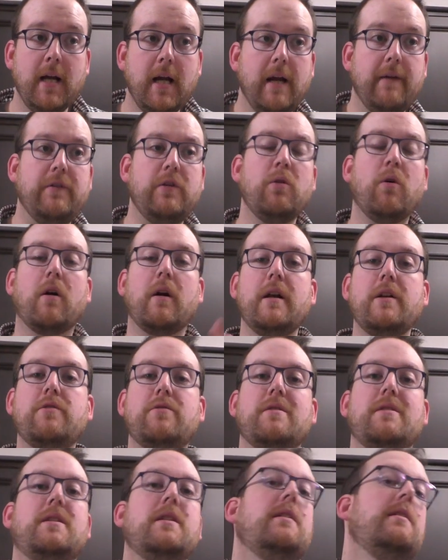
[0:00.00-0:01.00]
If you are
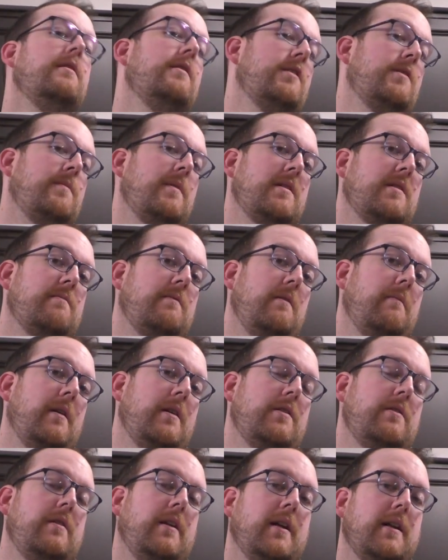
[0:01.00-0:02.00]
interested in this recipe, make
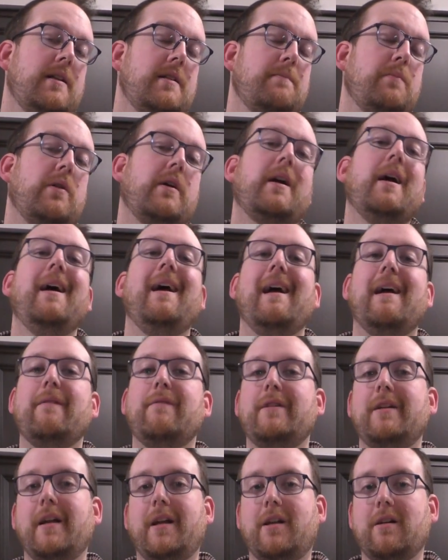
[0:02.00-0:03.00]
sure you get his book,
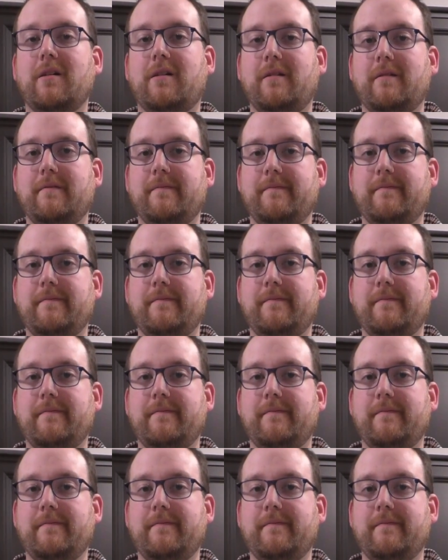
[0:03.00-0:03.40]
Everyday Cook.